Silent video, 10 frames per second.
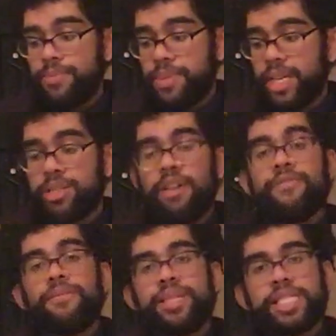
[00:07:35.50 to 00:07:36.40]
these are
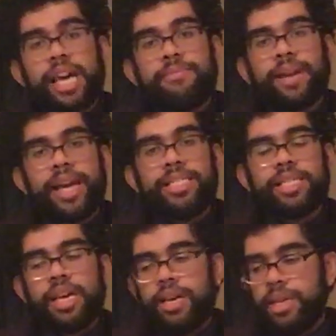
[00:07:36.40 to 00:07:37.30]
from the same place.
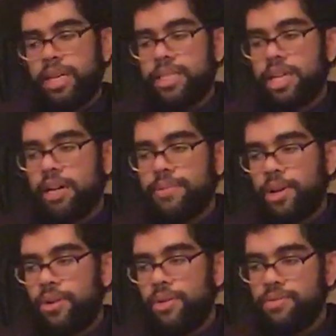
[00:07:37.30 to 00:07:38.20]
They're the dark
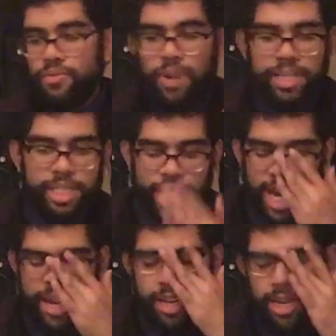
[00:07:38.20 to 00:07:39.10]
blue rust
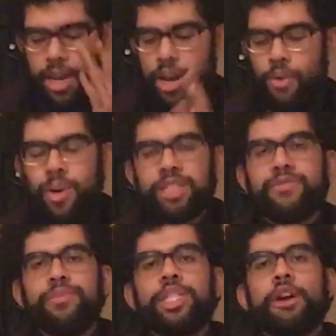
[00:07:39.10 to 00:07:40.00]
check ones
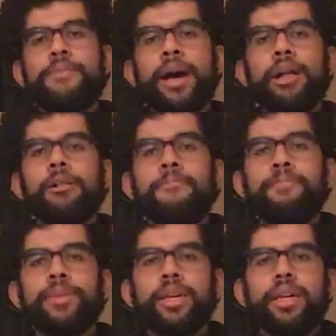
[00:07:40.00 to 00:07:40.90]
from Dobell.
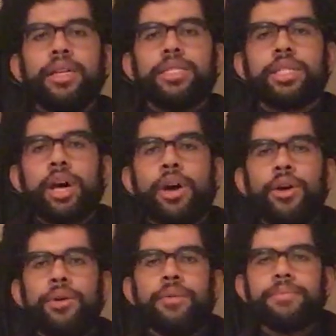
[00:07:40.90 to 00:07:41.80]

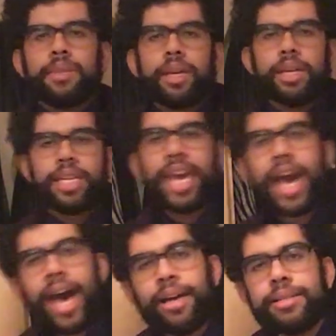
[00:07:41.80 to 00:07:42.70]
So yeah,